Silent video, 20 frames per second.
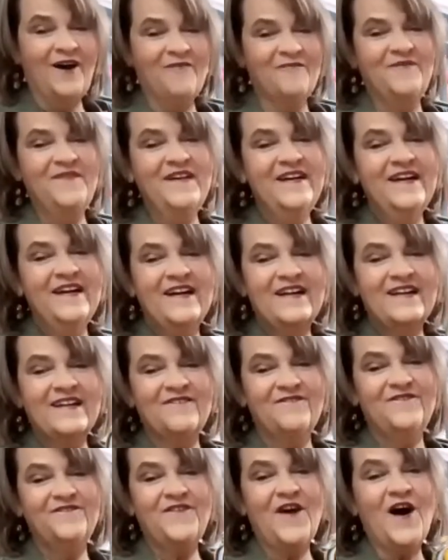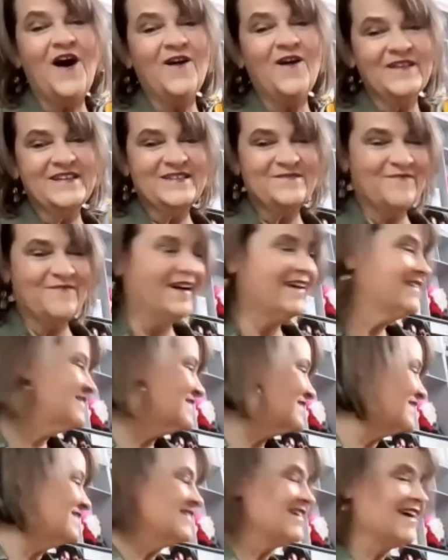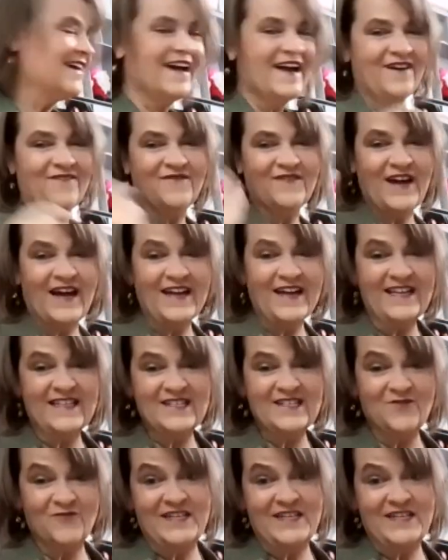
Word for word: um fall as much because I have, I guess,